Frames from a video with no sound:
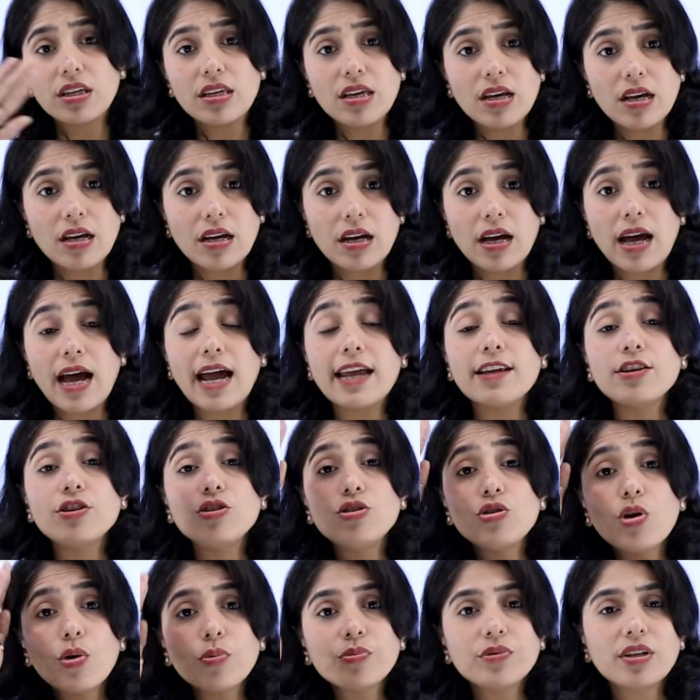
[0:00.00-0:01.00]
the year, I
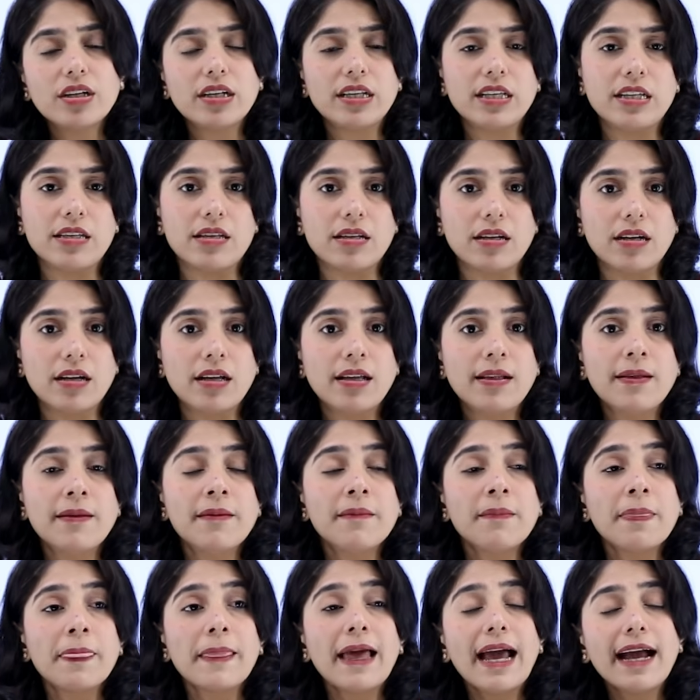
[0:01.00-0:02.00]
know the leader.
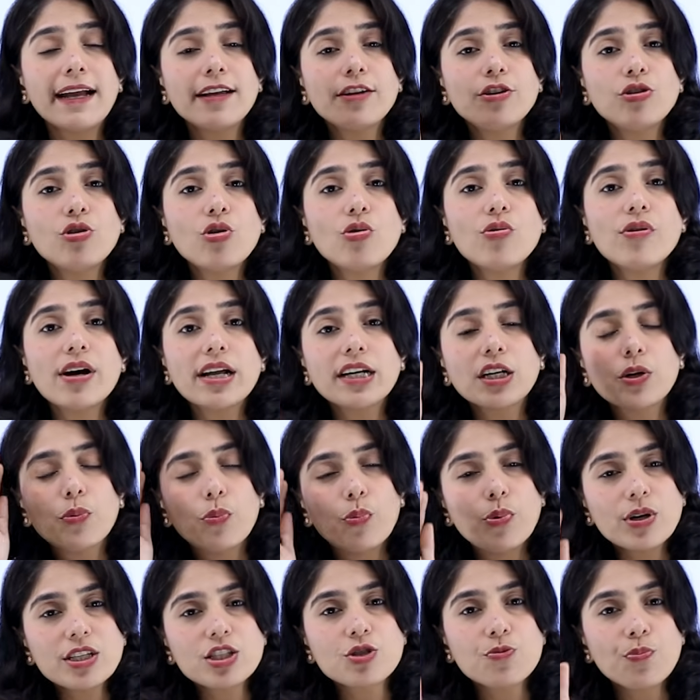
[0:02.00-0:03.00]
I know at
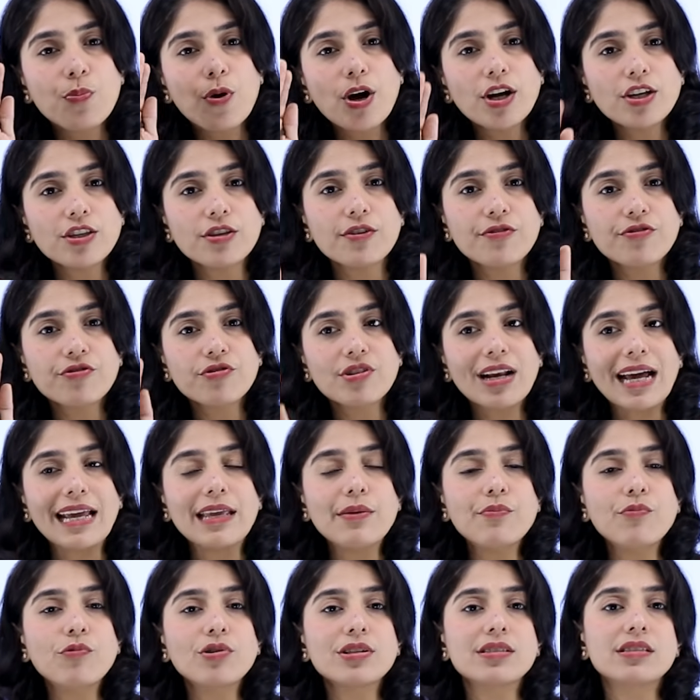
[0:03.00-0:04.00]
which point of
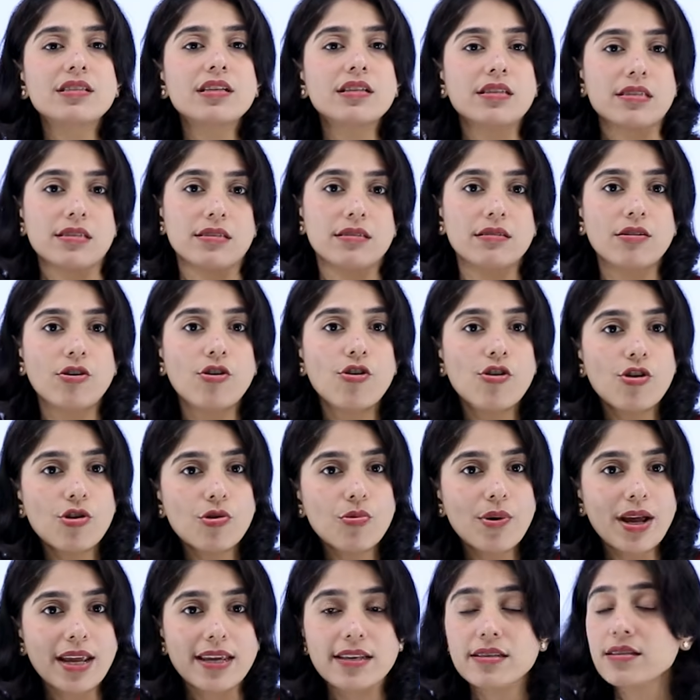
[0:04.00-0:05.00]
time was this.
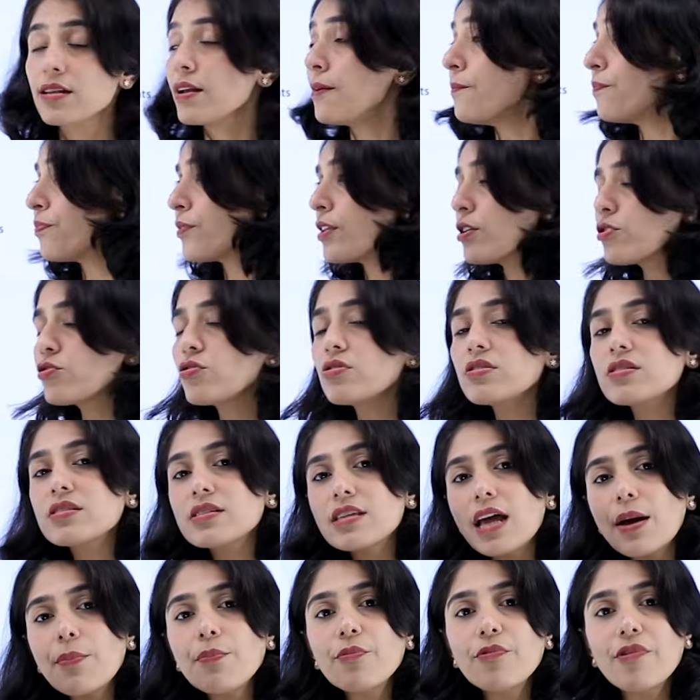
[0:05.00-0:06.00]
All right. So
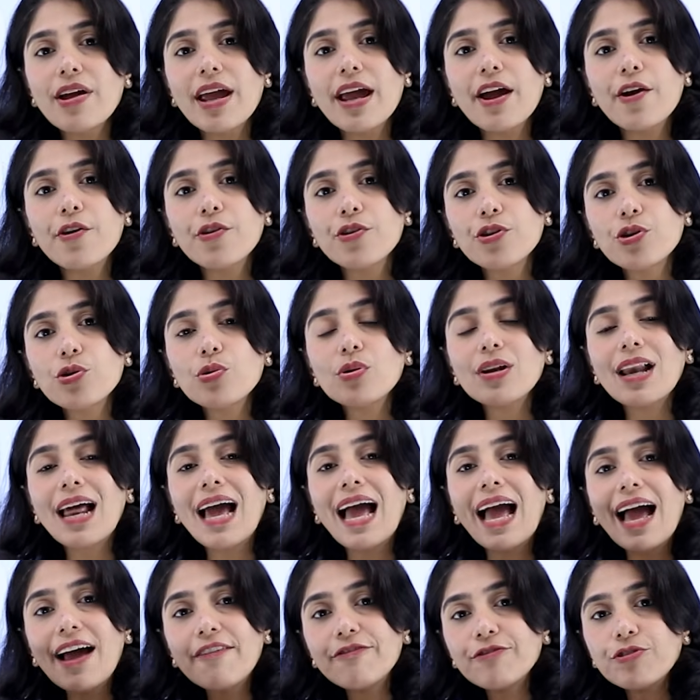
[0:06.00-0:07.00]
somewhere you'll
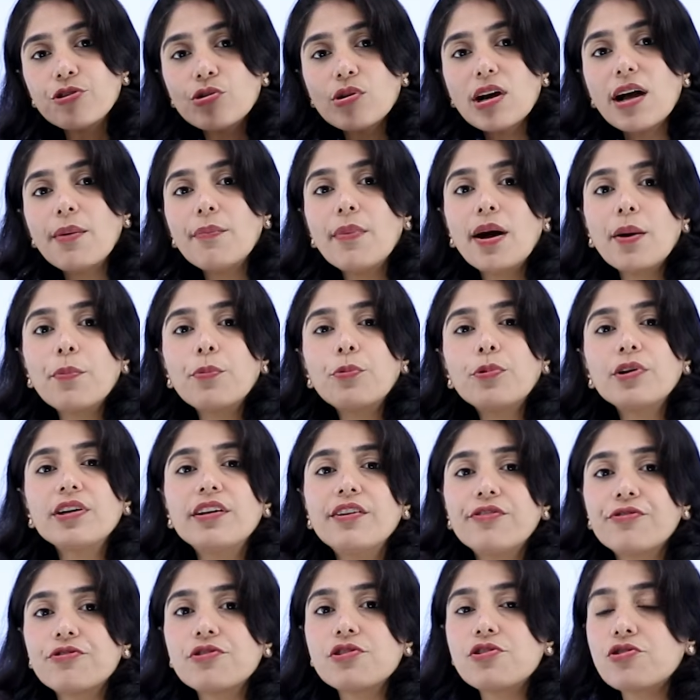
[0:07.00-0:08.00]
have to come up with
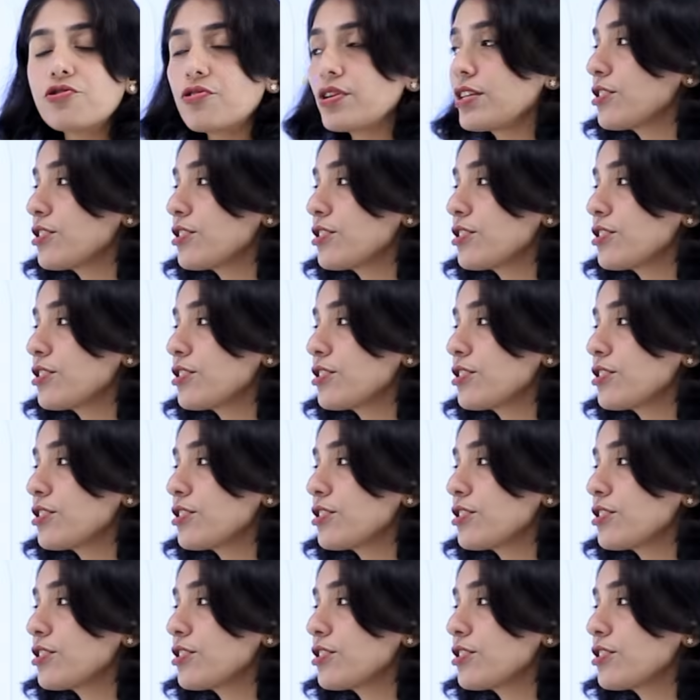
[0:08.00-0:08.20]
different